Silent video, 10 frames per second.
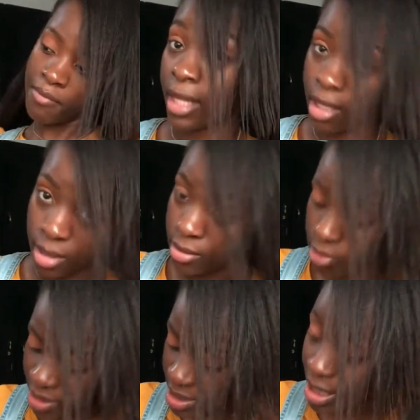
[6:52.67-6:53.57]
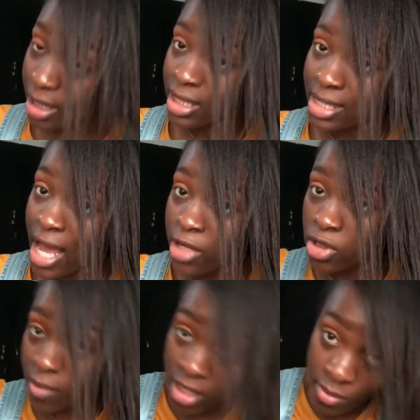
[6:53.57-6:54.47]
Then I'm going to take this side,
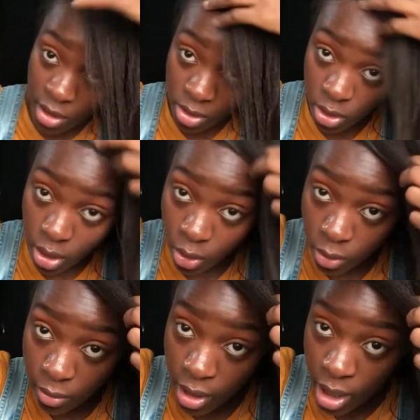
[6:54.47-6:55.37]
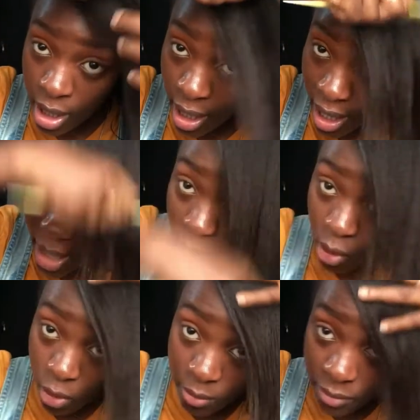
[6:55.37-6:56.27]
use my small tooth comb and
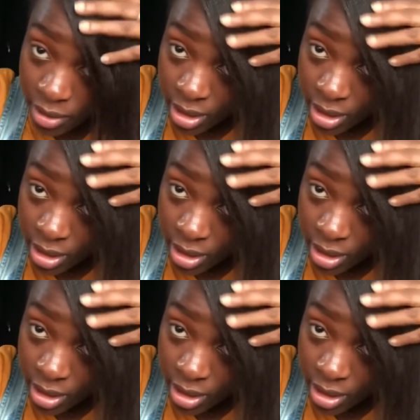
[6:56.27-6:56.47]
comb